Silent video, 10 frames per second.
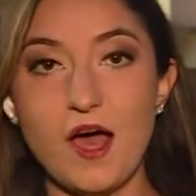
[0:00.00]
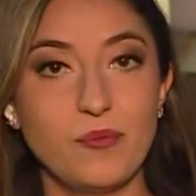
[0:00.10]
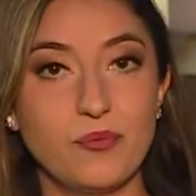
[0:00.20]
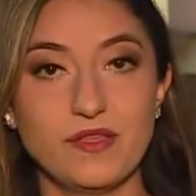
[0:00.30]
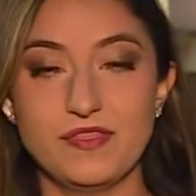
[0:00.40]
up
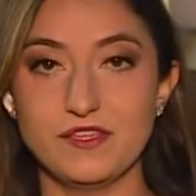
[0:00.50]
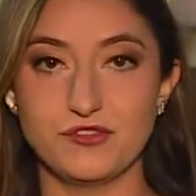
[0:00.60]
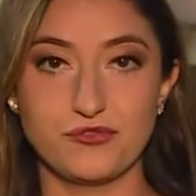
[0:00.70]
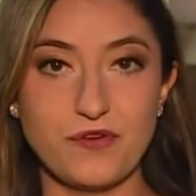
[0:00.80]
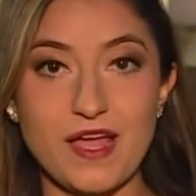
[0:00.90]
with this
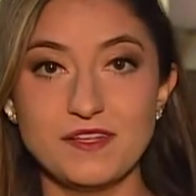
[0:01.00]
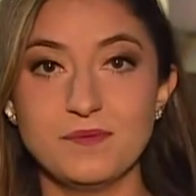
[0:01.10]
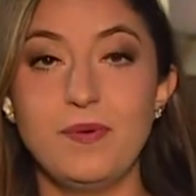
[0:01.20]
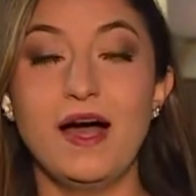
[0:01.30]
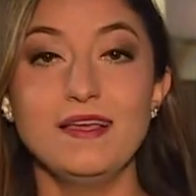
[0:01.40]

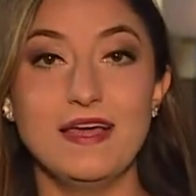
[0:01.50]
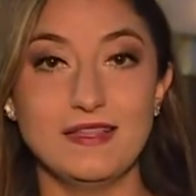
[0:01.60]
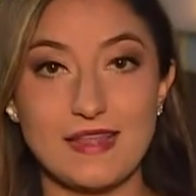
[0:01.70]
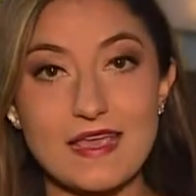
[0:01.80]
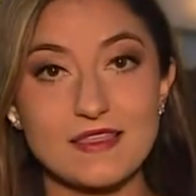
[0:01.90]
trend by
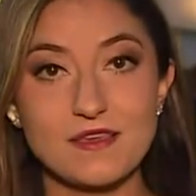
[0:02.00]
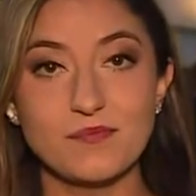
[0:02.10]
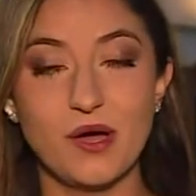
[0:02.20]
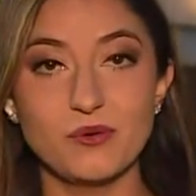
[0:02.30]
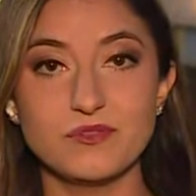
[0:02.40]
that lengthy
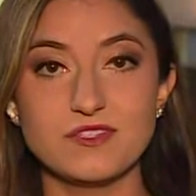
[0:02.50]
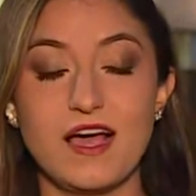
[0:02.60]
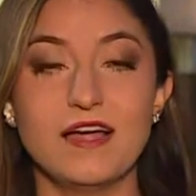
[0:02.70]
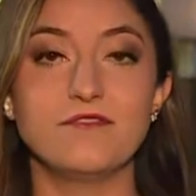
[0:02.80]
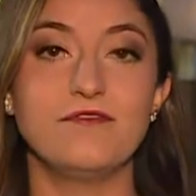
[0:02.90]
post
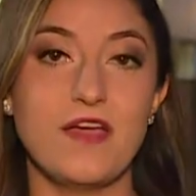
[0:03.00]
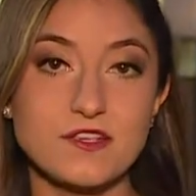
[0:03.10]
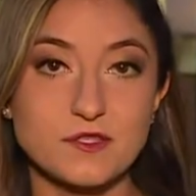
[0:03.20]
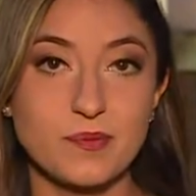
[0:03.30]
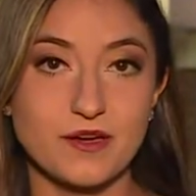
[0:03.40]
on
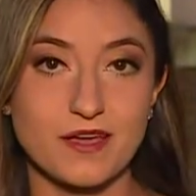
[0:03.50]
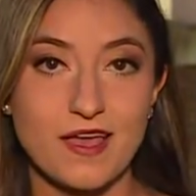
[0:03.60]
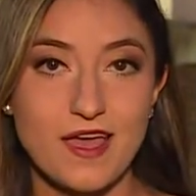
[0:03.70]
Facebook.